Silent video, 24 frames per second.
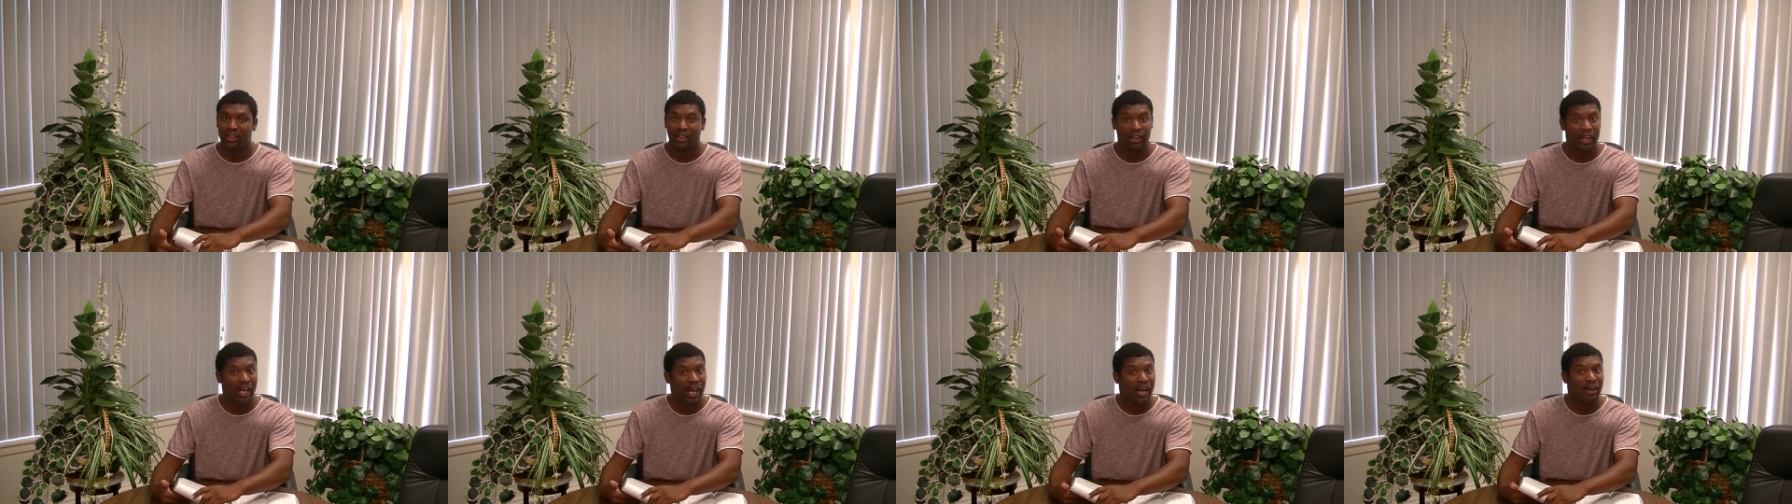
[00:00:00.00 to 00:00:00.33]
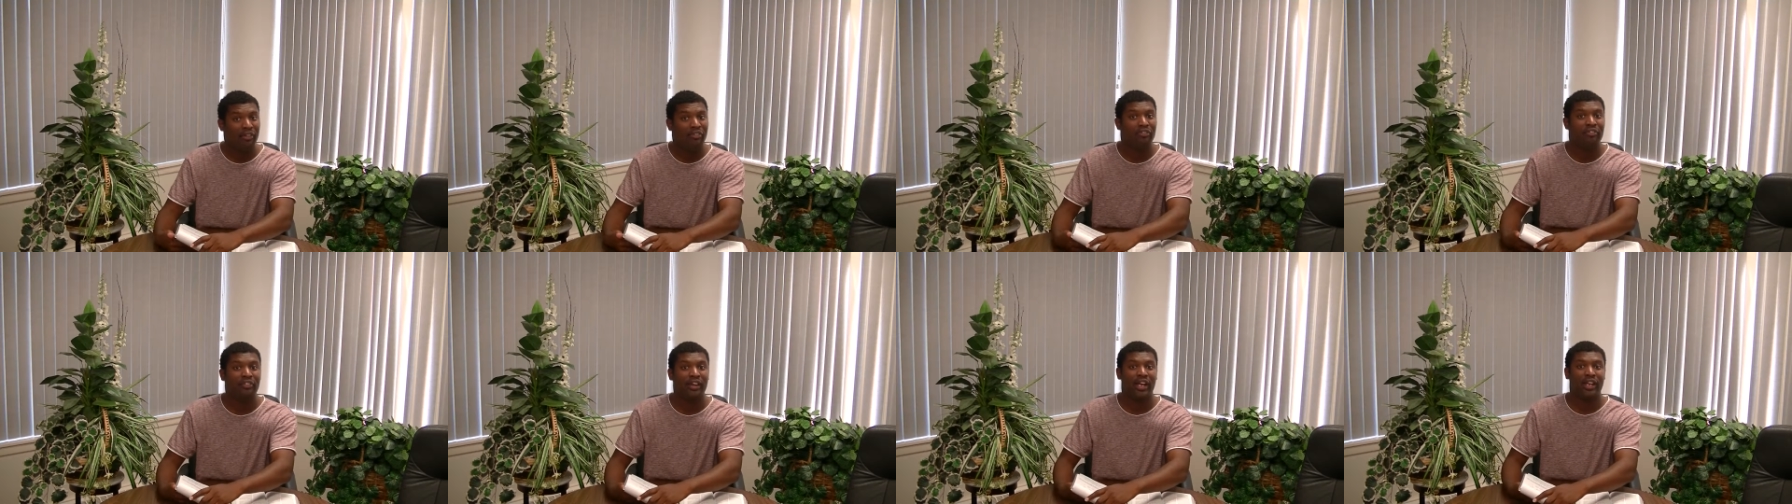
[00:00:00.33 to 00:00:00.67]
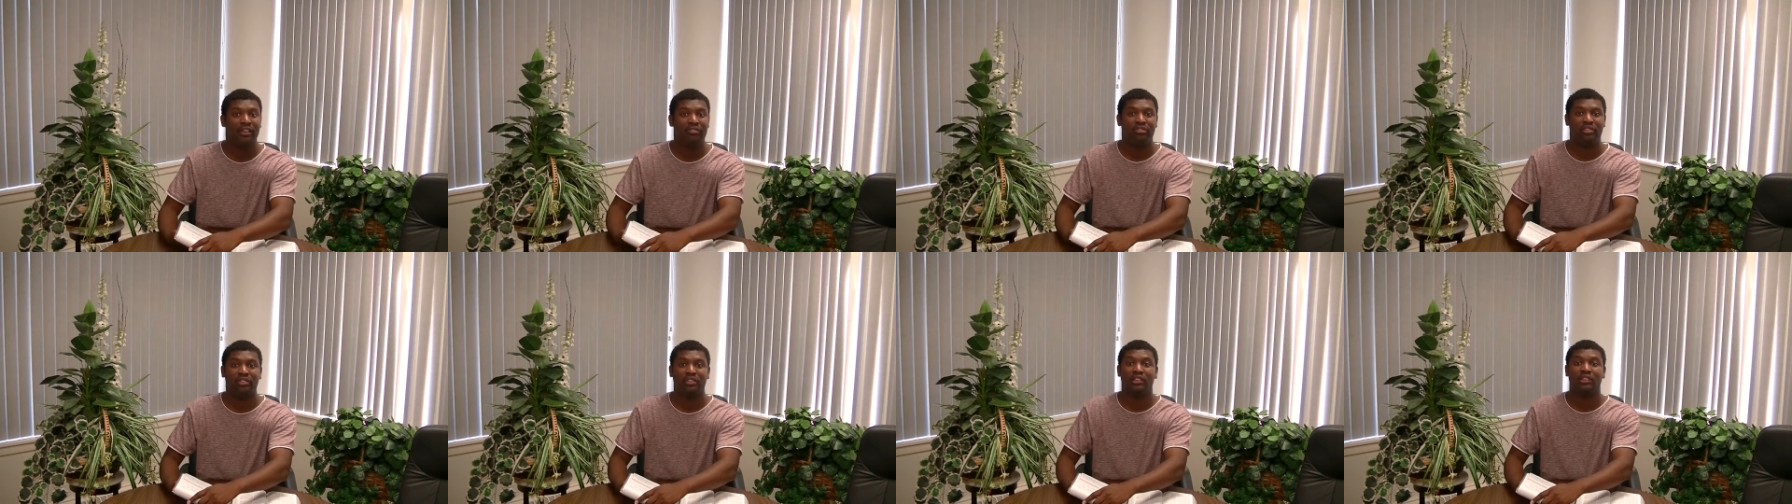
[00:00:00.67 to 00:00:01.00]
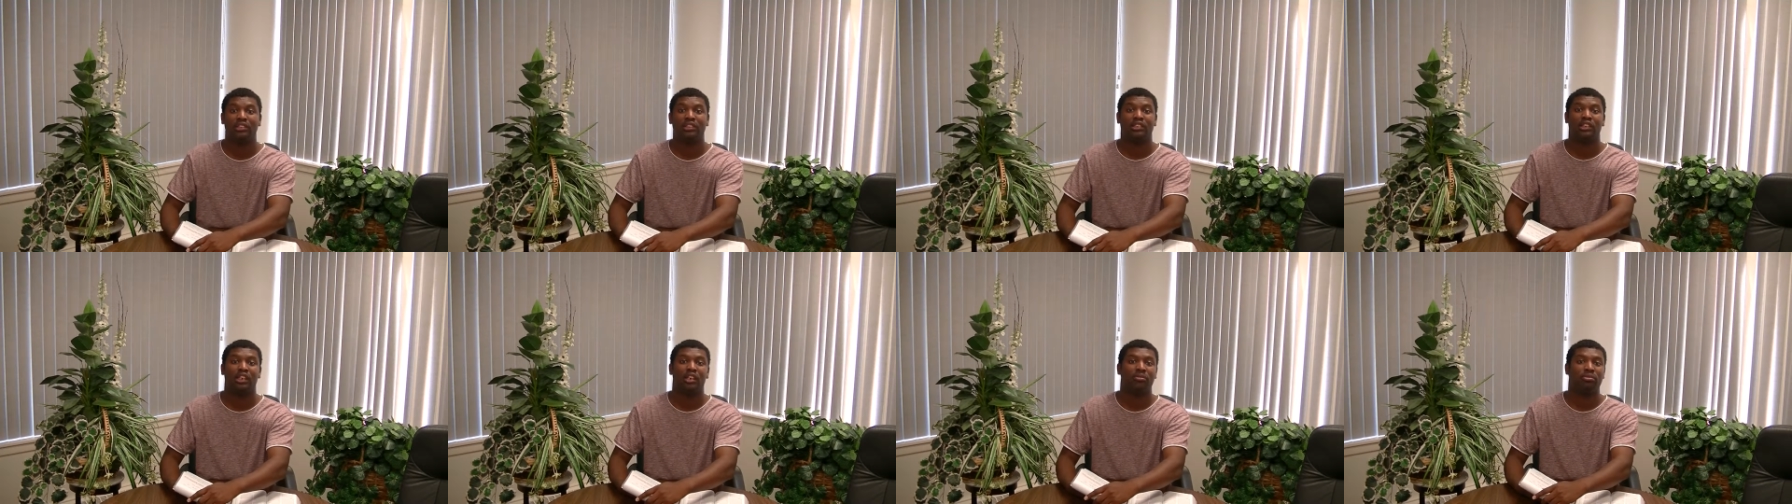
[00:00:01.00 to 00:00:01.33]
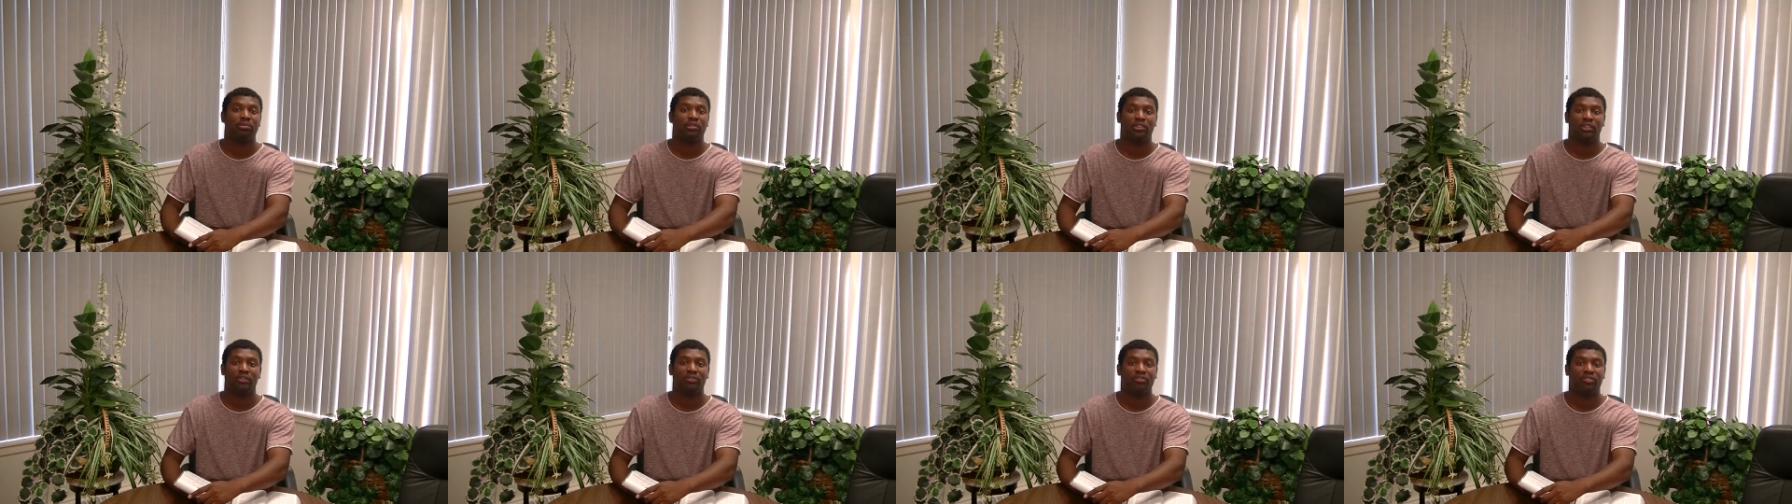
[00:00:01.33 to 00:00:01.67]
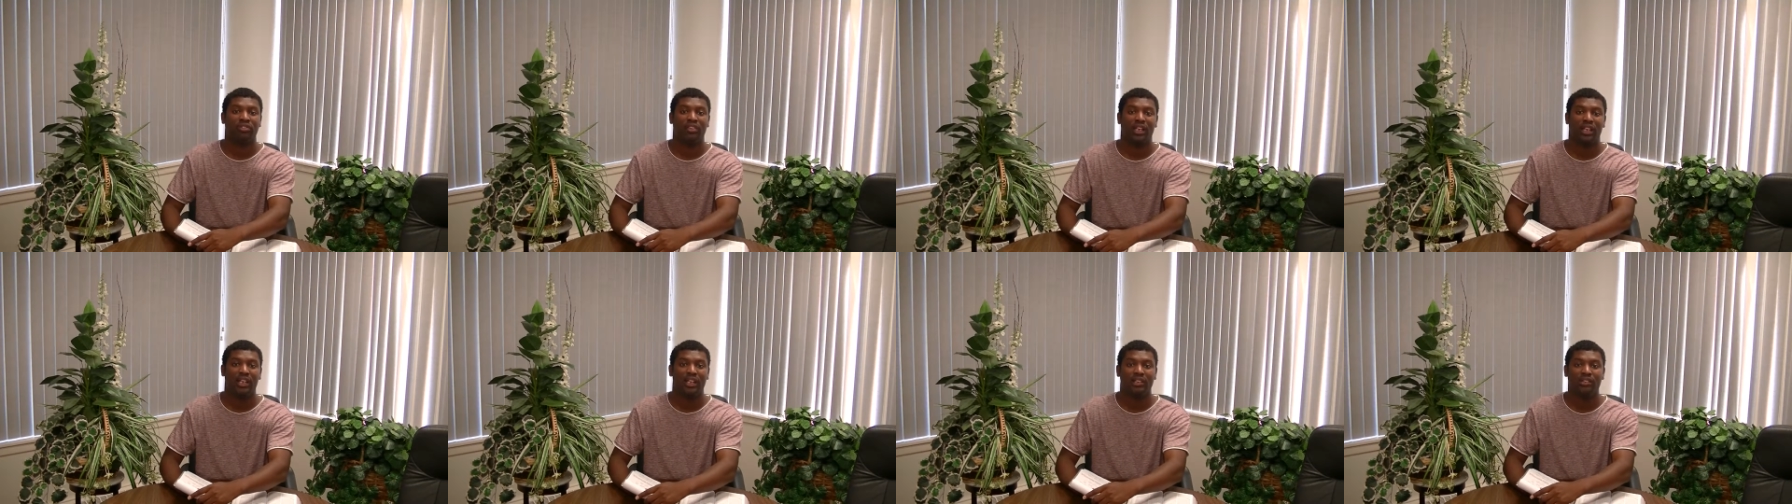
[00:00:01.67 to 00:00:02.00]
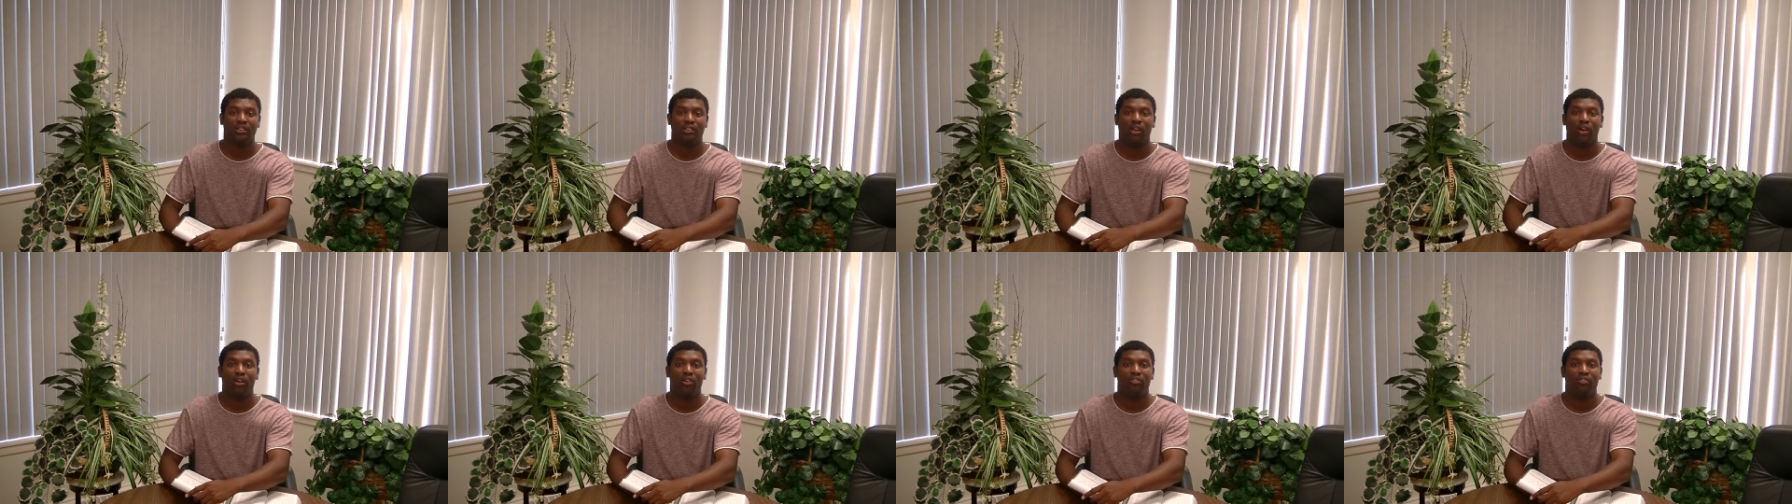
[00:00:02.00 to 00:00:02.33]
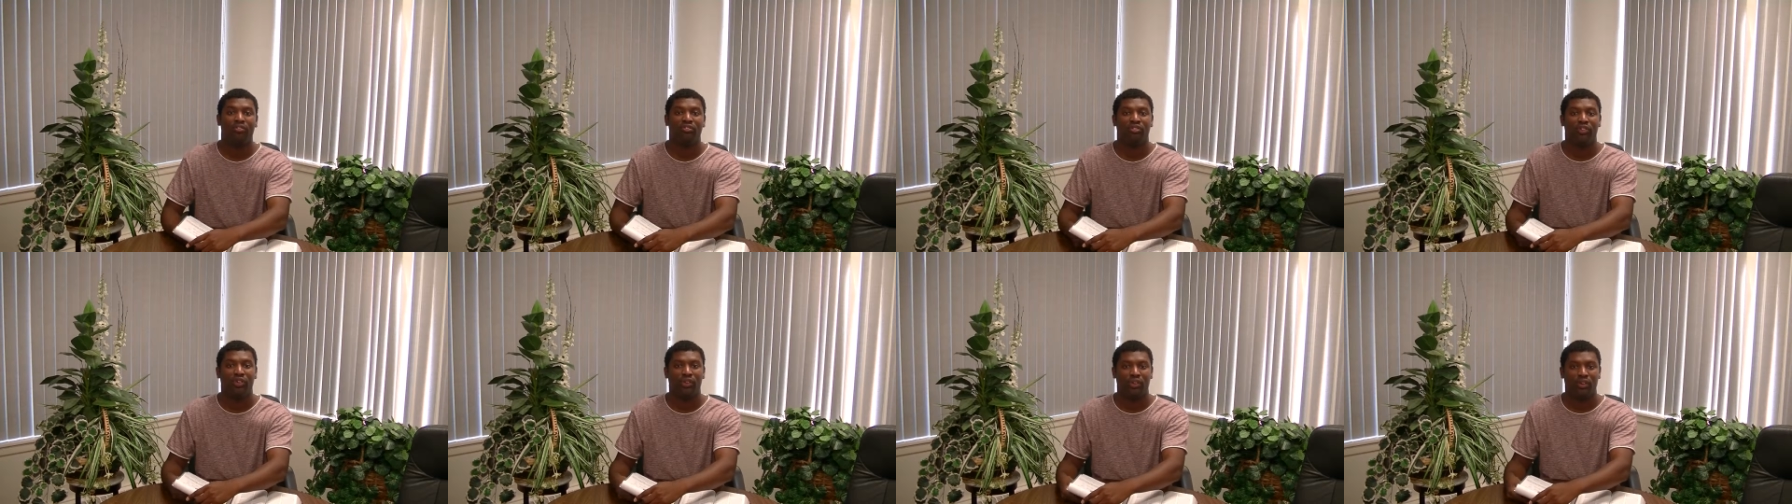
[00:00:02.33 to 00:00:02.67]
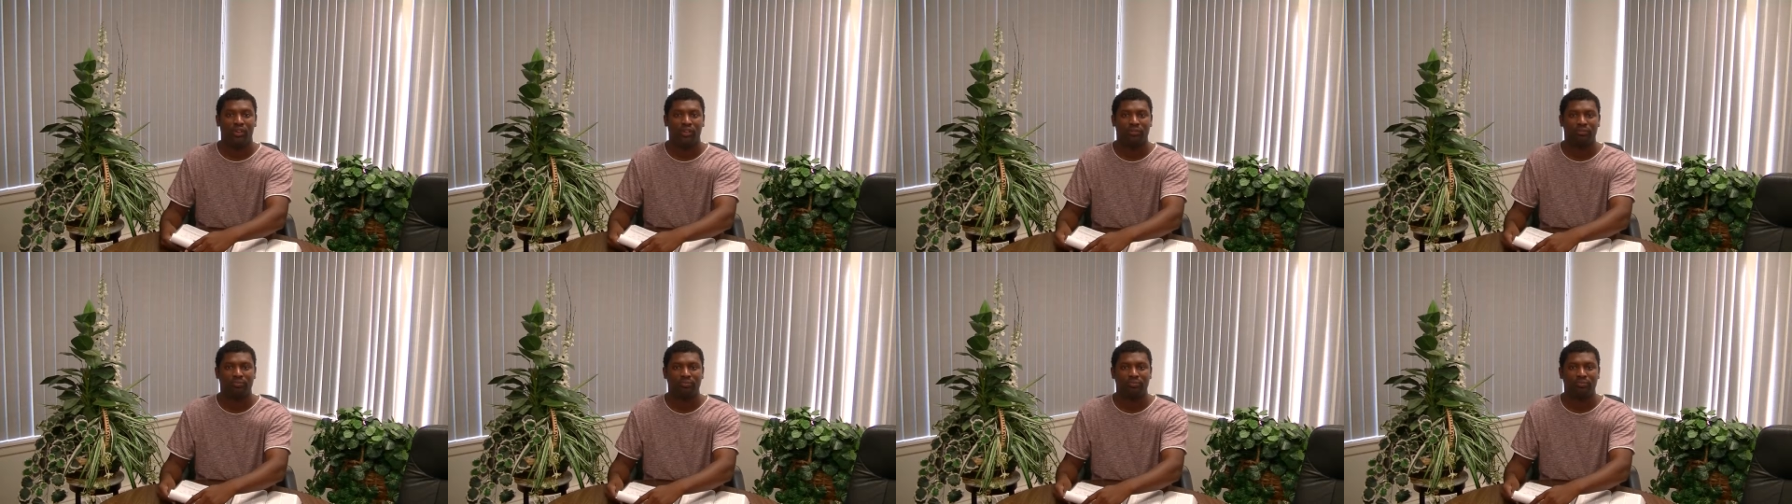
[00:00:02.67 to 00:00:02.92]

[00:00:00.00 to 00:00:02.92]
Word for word: Now faith is the substance of things hoped for